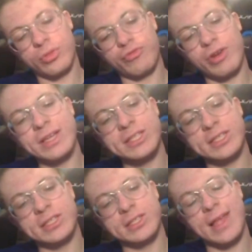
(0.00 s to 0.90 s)

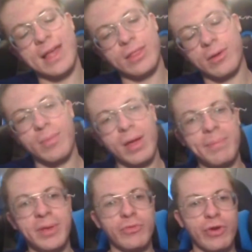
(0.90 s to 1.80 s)
races that there
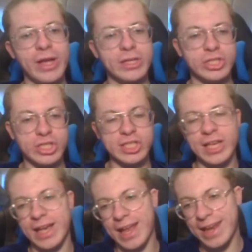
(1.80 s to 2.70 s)
might be rain, just
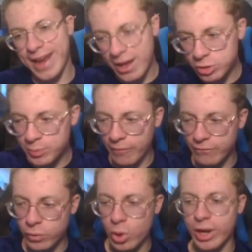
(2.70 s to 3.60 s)
like announce
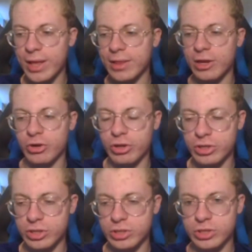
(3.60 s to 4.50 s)
beforehand that you're
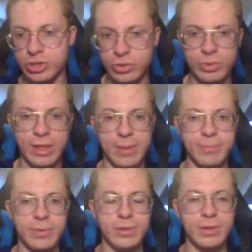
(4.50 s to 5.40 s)
gonna shoot
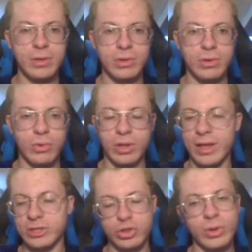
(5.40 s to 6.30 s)
them, or
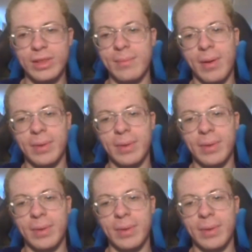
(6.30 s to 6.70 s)
like shorten them.